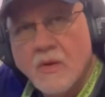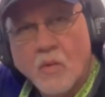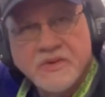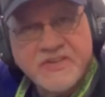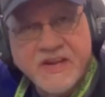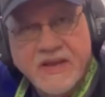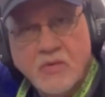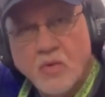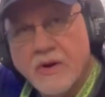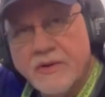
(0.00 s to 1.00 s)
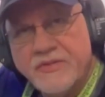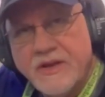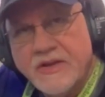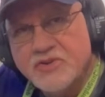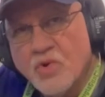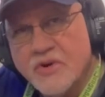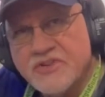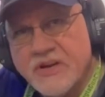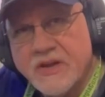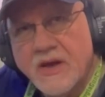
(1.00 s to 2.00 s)
Once again, we're at the
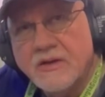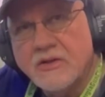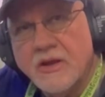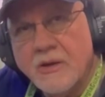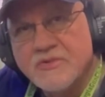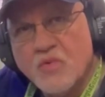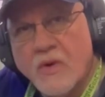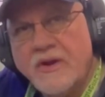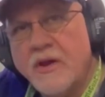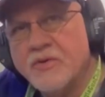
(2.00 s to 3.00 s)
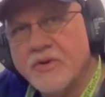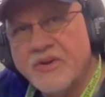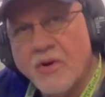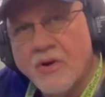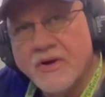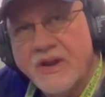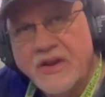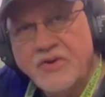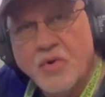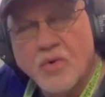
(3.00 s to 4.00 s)
Georgia Gun Club's 100 yard
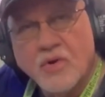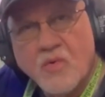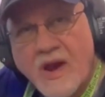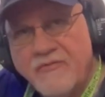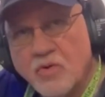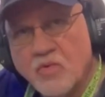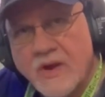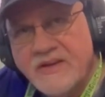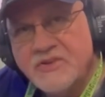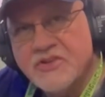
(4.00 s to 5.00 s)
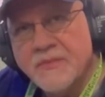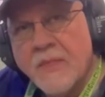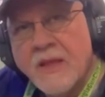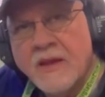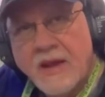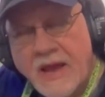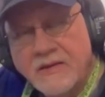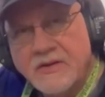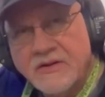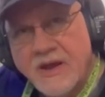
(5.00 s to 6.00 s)
indoor rifle range.
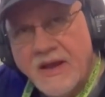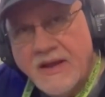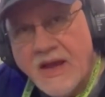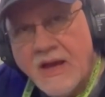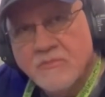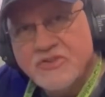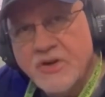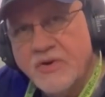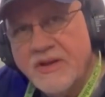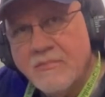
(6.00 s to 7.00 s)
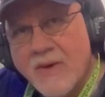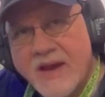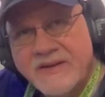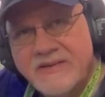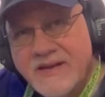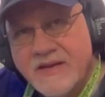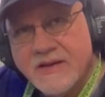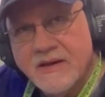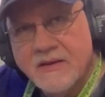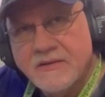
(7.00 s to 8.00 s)
And today I'm shooting my
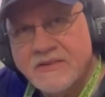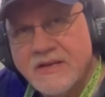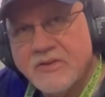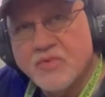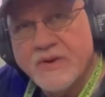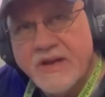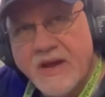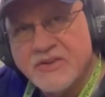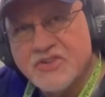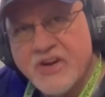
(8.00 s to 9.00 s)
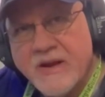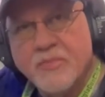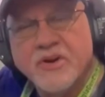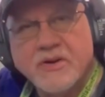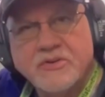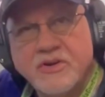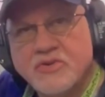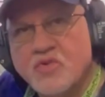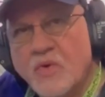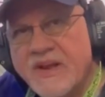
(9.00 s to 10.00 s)
Tikka T3X chambered in
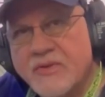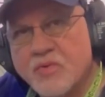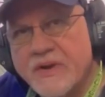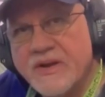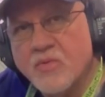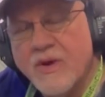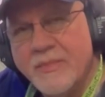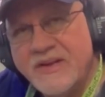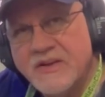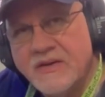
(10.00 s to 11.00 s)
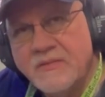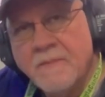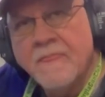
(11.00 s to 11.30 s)
223 Remington.